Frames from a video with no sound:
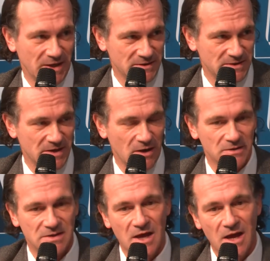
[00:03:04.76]
the
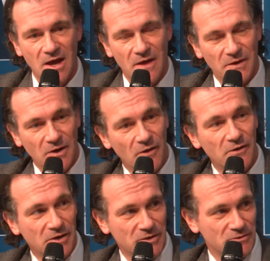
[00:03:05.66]
cells. The other
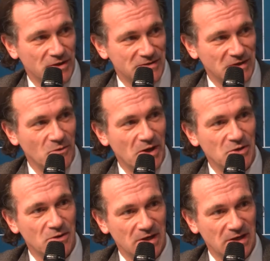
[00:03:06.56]
interesting way
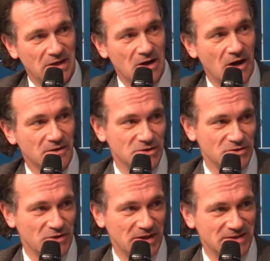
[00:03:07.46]
you can
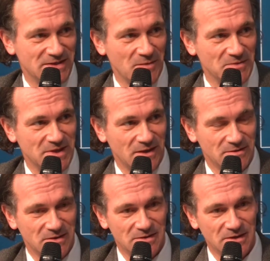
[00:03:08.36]
concentrate stem
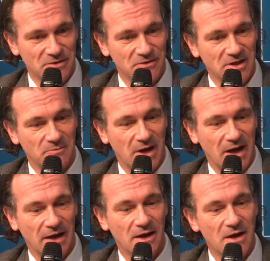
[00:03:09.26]
cells is literally
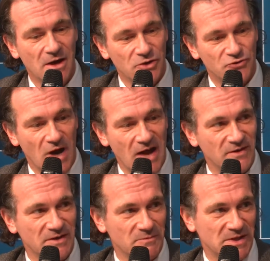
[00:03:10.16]
by
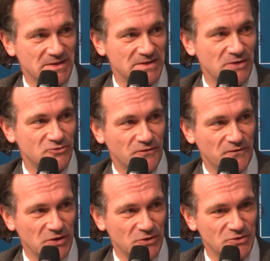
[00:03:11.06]
driving them in a
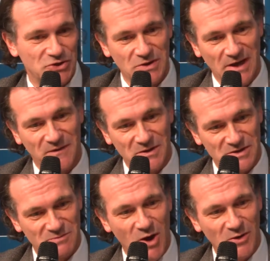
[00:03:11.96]
centrifuge. You get the
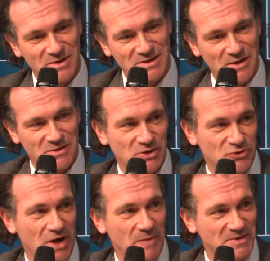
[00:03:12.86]
smaller cells to
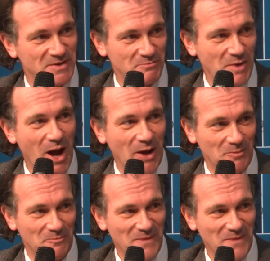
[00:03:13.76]
drop to the bottom.